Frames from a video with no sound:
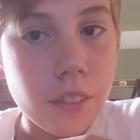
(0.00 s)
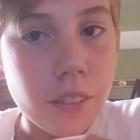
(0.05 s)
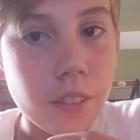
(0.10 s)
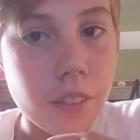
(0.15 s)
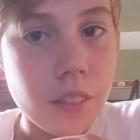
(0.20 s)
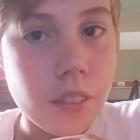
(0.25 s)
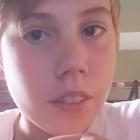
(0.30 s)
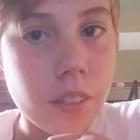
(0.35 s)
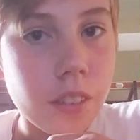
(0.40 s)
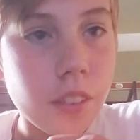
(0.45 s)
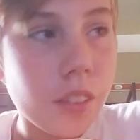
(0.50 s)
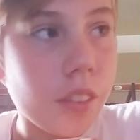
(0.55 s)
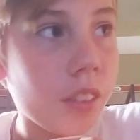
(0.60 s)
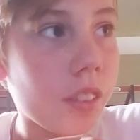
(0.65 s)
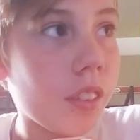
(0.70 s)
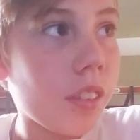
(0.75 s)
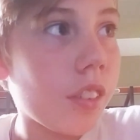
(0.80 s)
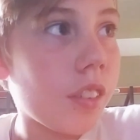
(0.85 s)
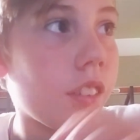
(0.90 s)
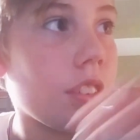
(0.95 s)

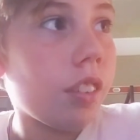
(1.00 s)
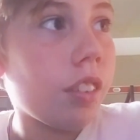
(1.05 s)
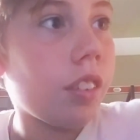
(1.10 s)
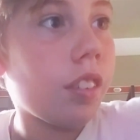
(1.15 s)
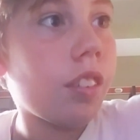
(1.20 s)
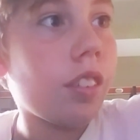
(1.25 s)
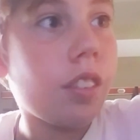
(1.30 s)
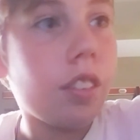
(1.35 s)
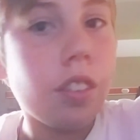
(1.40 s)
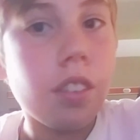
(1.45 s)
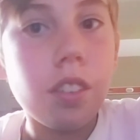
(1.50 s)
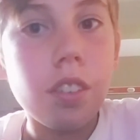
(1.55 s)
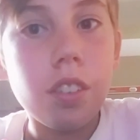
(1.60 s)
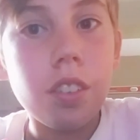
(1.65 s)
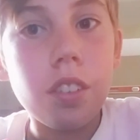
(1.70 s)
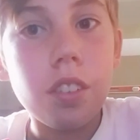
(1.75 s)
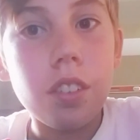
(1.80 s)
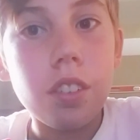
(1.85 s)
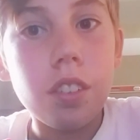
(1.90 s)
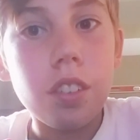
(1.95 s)

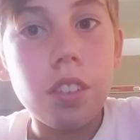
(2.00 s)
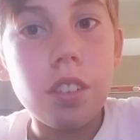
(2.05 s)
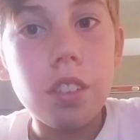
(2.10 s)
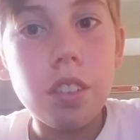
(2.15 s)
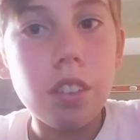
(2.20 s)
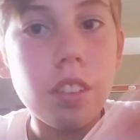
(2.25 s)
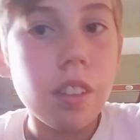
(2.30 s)
Nobody speaks.